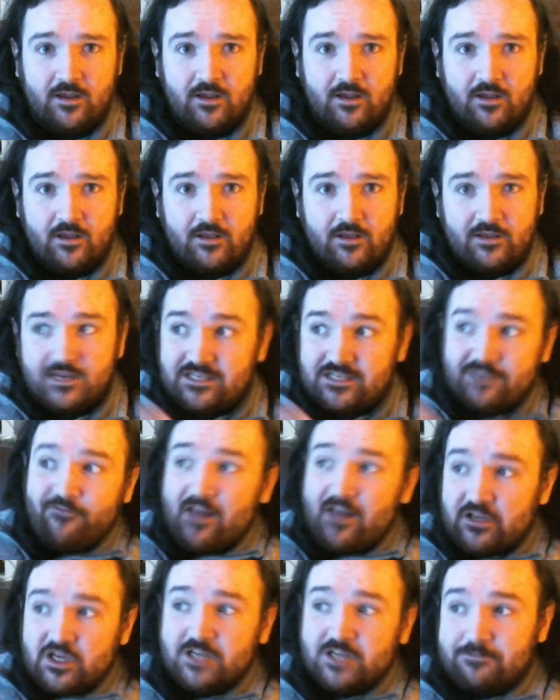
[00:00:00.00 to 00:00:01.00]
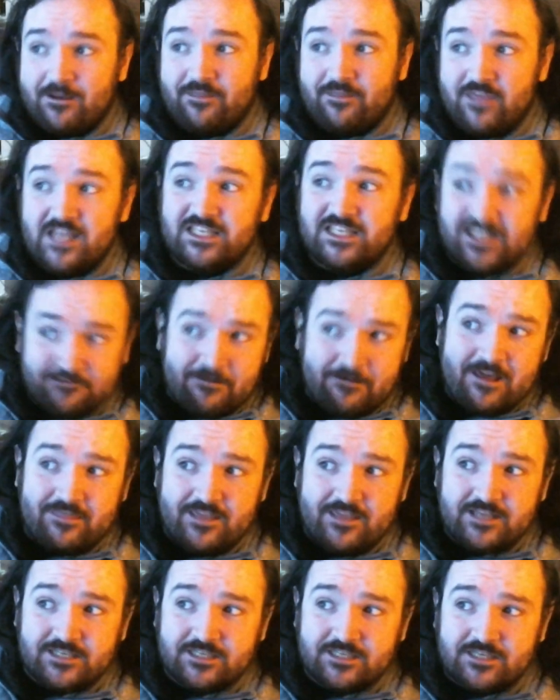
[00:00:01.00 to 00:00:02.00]
Because if I change my thesis, if my
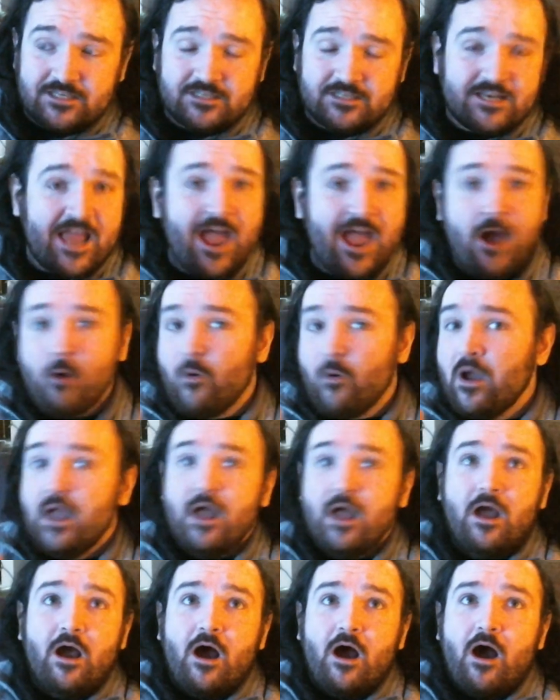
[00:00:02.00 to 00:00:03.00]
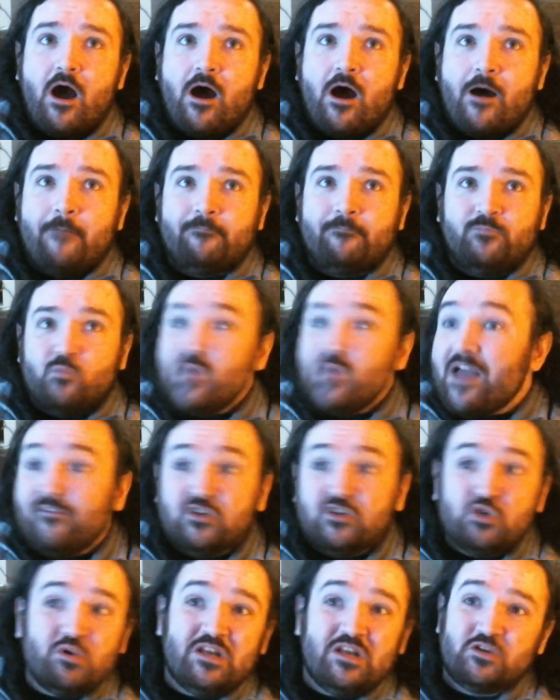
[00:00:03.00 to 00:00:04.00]
thesis is now, we have a
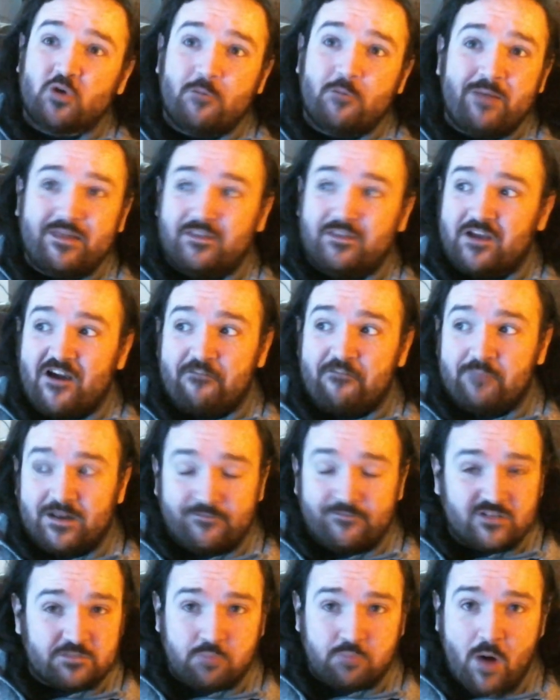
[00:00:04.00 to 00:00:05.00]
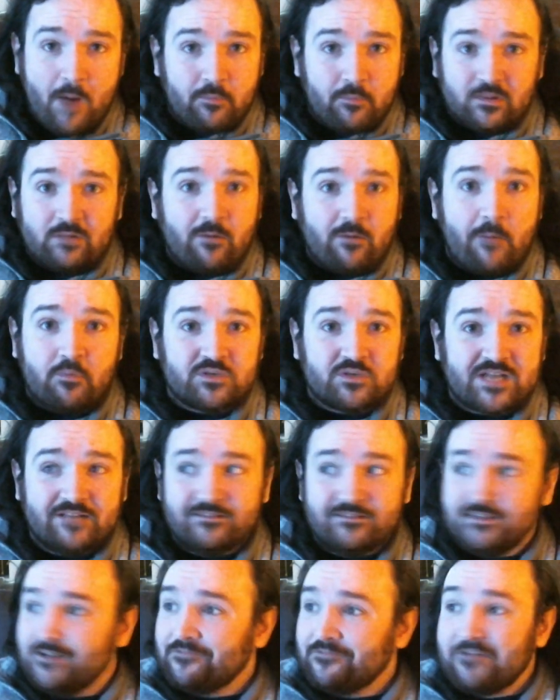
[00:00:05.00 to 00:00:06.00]
duty to obey the government if it's properly
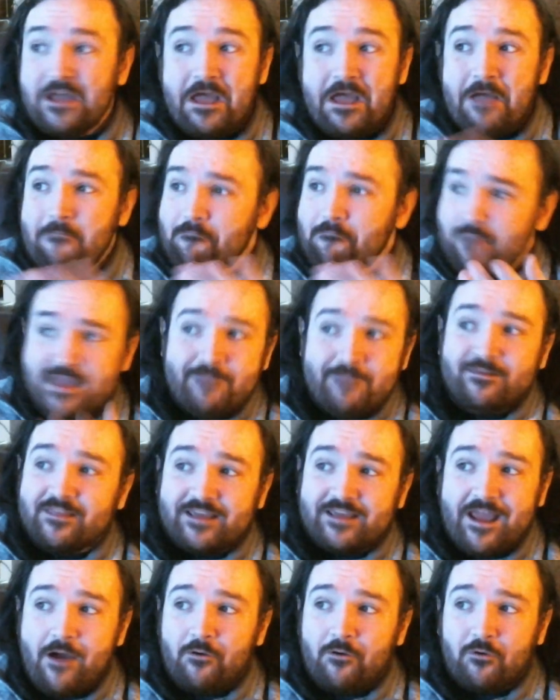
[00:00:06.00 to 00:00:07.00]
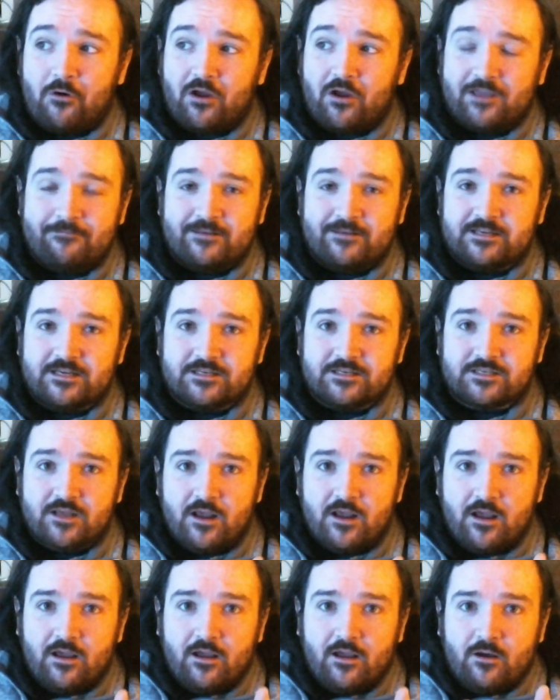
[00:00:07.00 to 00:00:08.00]
representative, maybe the counterargument is,
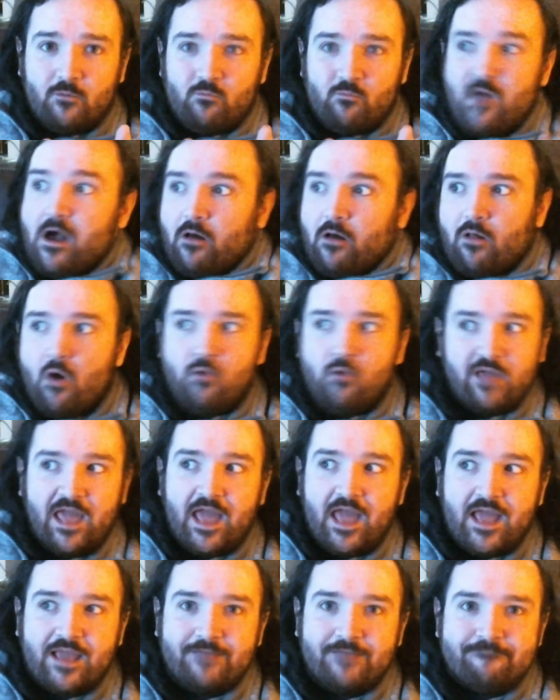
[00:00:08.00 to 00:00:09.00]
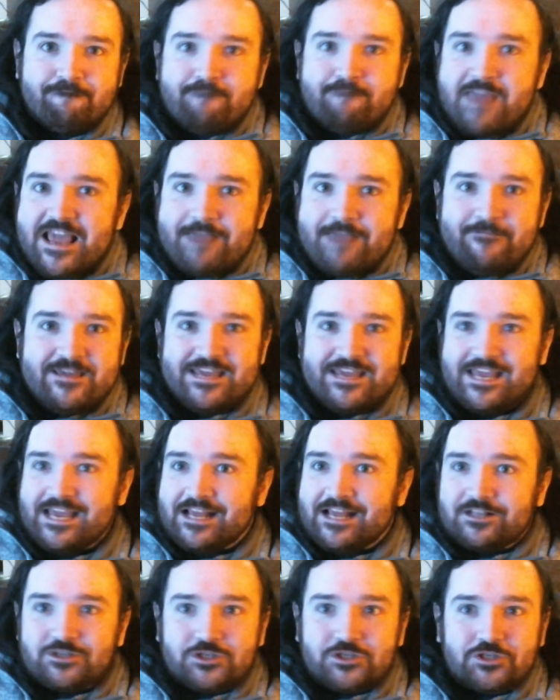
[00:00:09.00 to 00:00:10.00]
well, okay, maybe
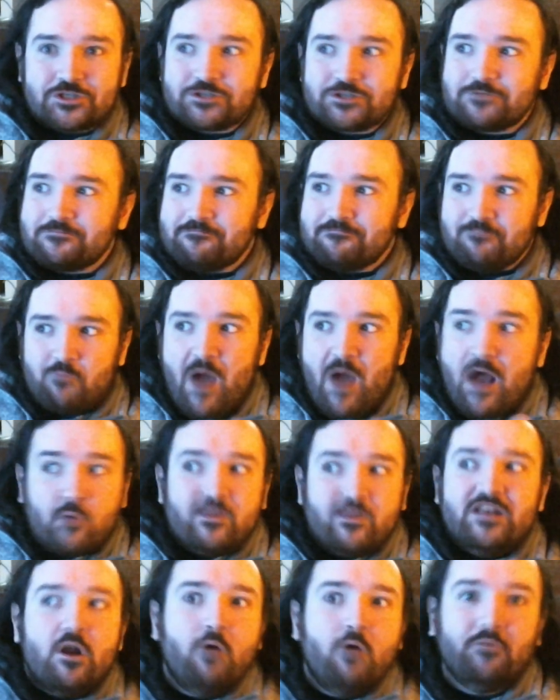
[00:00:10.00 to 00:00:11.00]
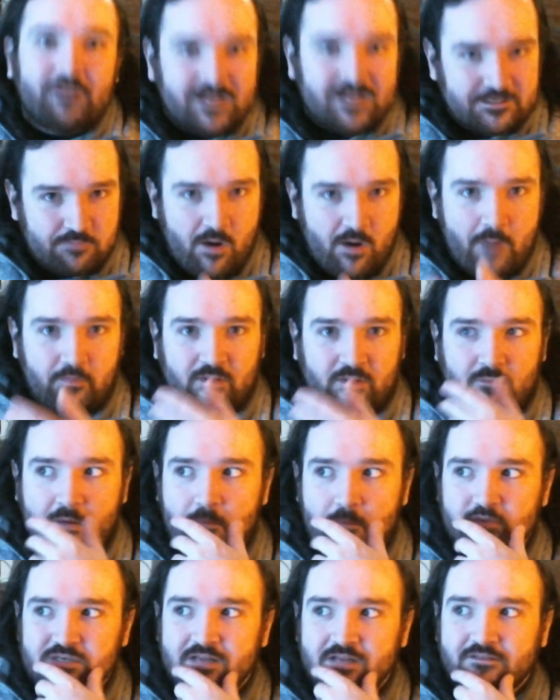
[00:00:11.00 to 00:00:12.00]
it's, how do we know that it's properly
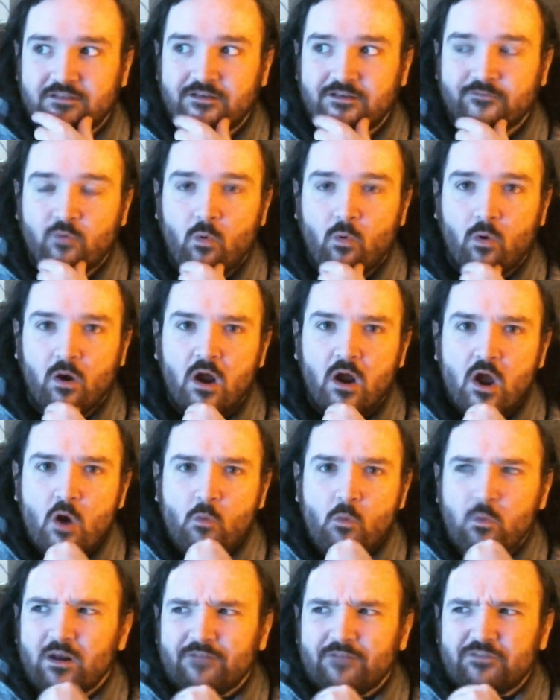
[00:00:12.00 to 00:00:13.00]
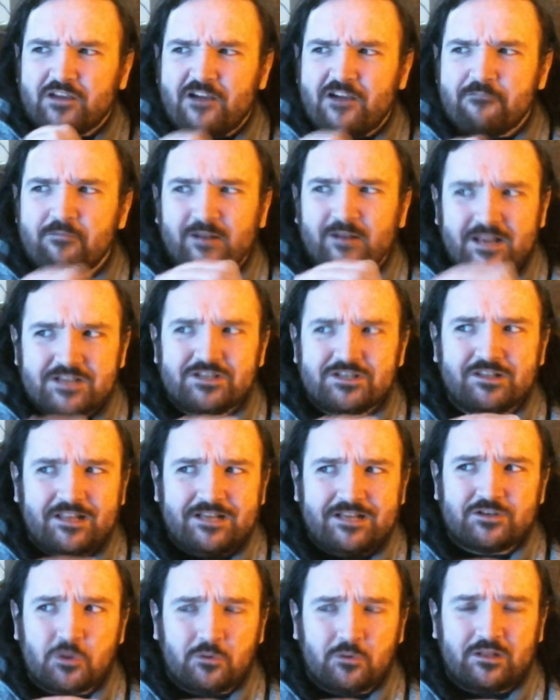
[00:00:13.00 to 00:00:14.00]
representative? Or what if the government isn't
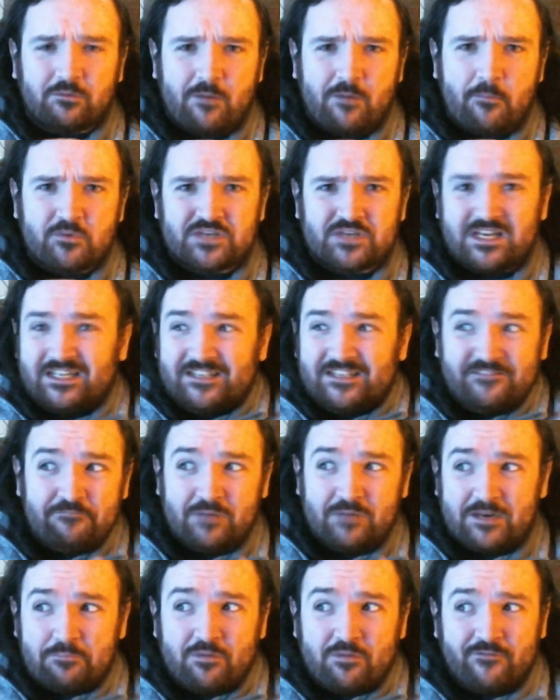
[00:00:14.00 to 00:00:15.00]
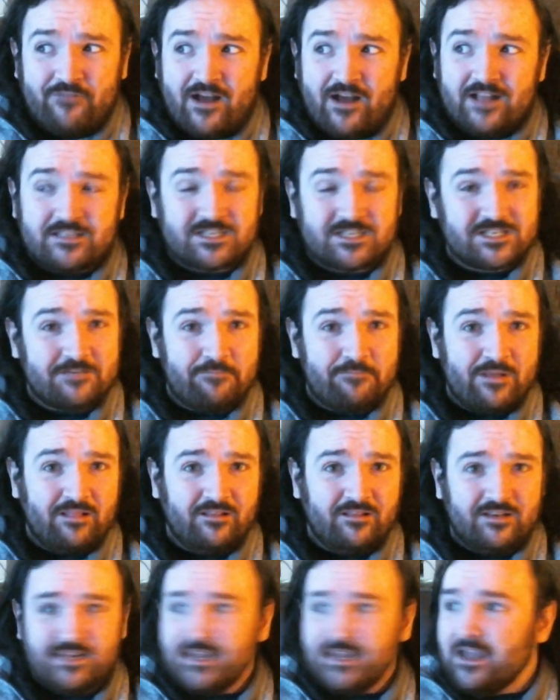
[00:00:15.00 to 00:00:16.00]
totally representative, but it provides
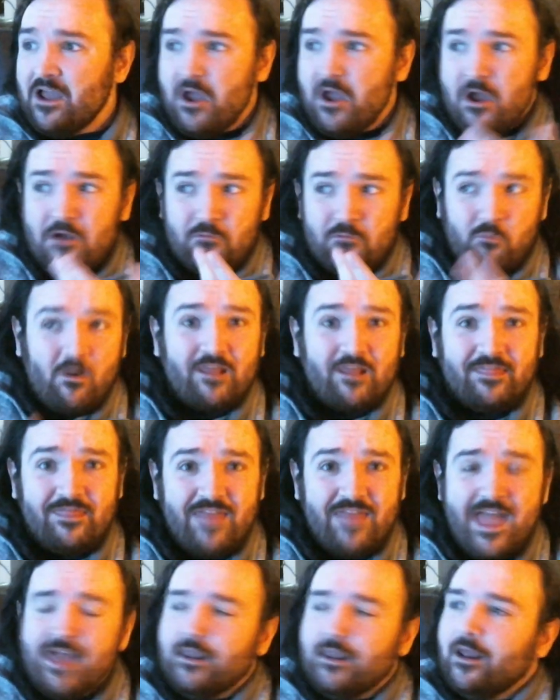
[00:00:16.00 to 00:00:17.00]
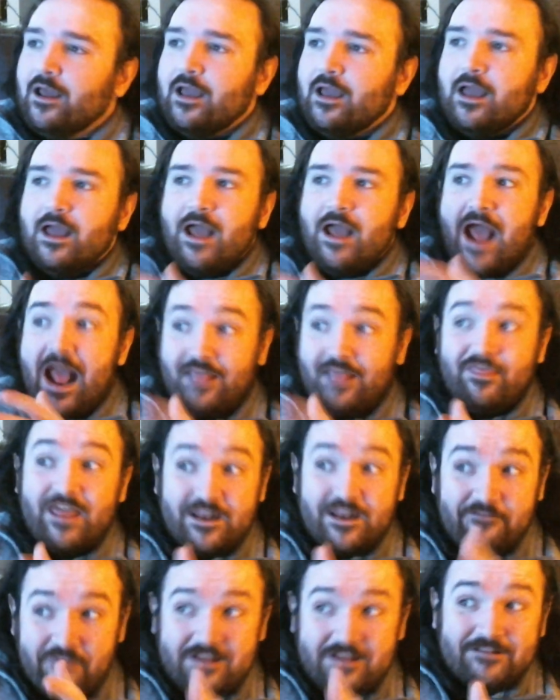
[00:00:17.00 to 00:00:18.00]
stability? What then? And then
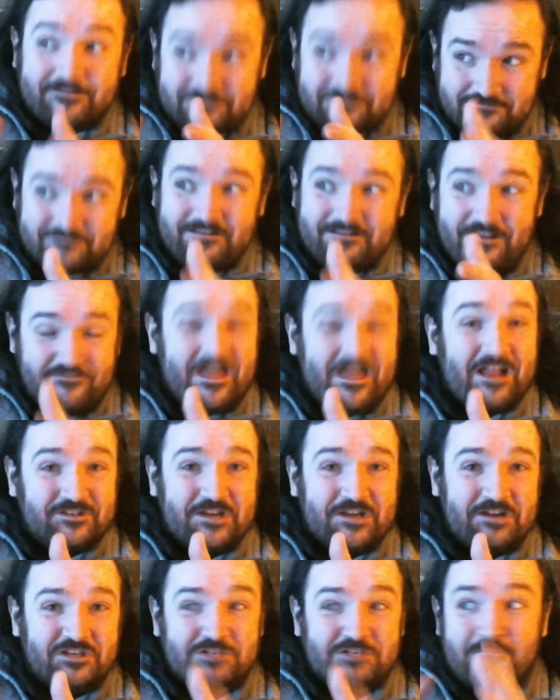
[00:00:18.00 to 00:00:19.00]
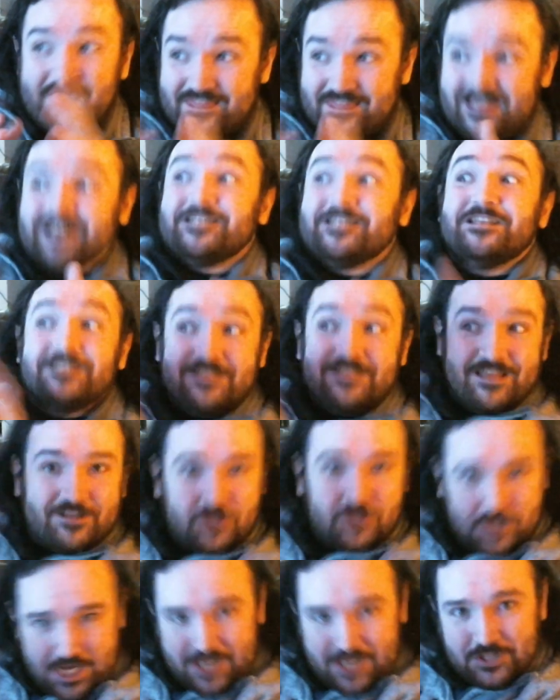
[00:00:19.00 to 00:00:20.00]
if that changes my thesis, then
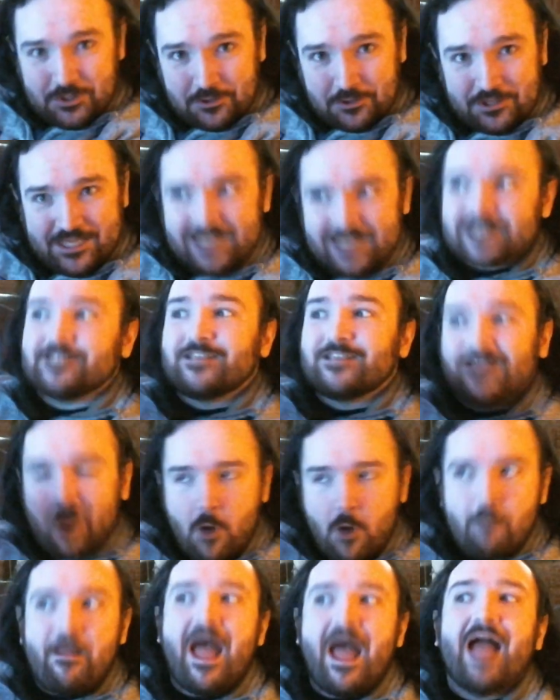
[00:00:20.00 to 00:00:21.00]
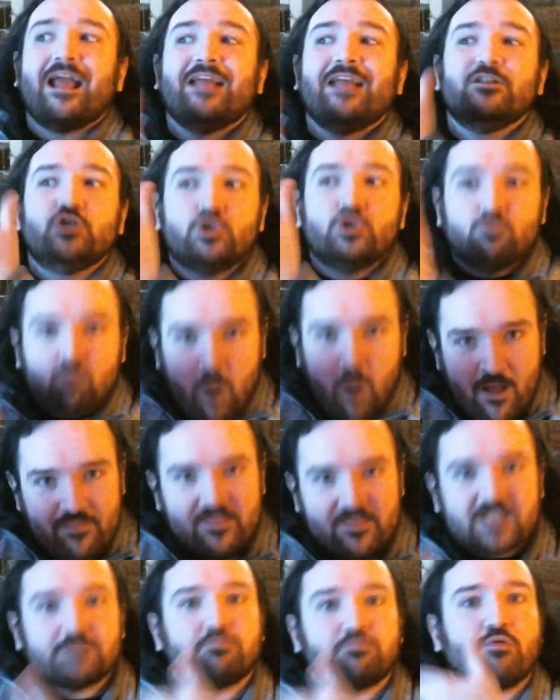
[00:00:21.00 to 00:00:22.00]
change your thesis and go back, run
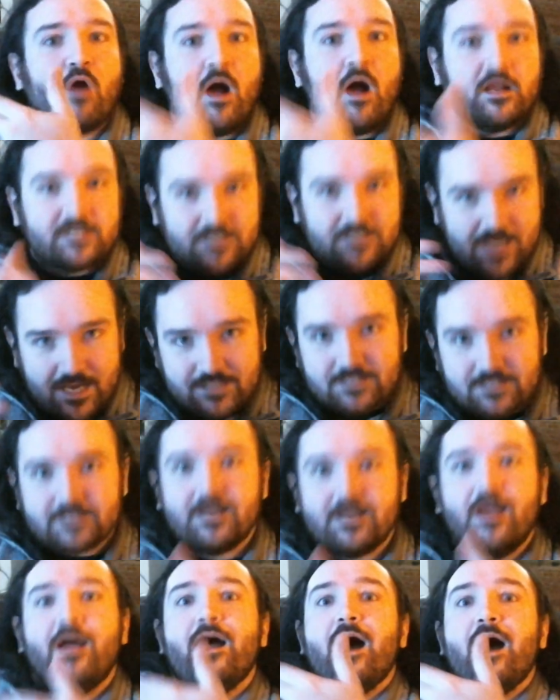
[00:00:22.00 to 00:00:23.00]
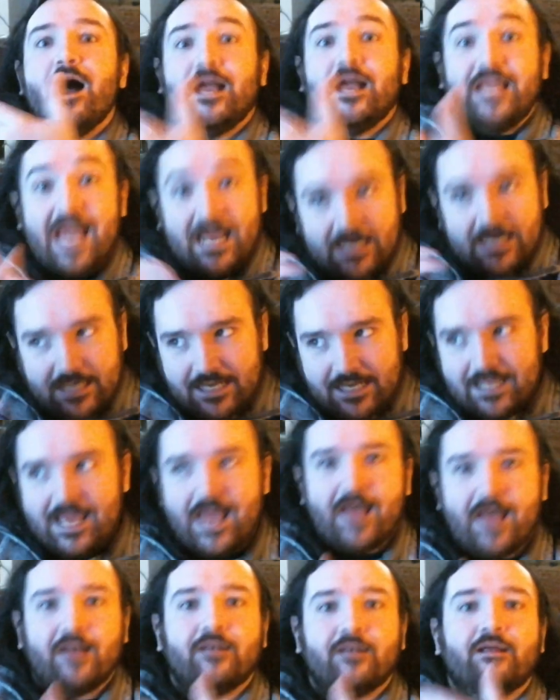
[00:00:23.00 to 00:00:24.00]
this process again and
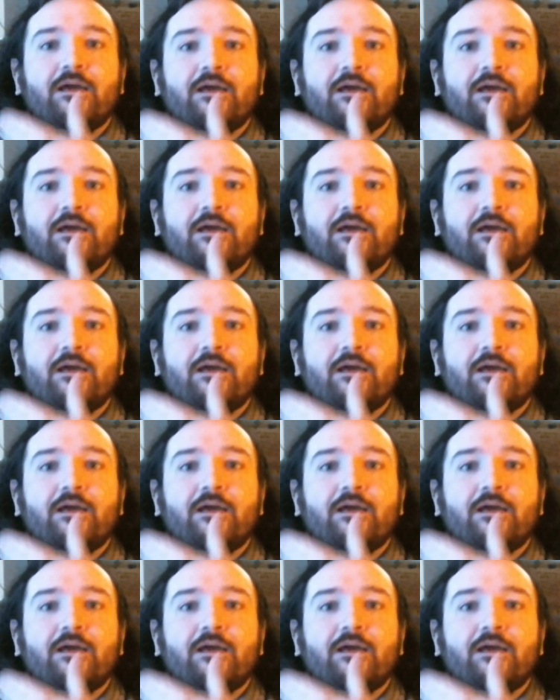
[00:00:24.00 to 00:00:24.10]
again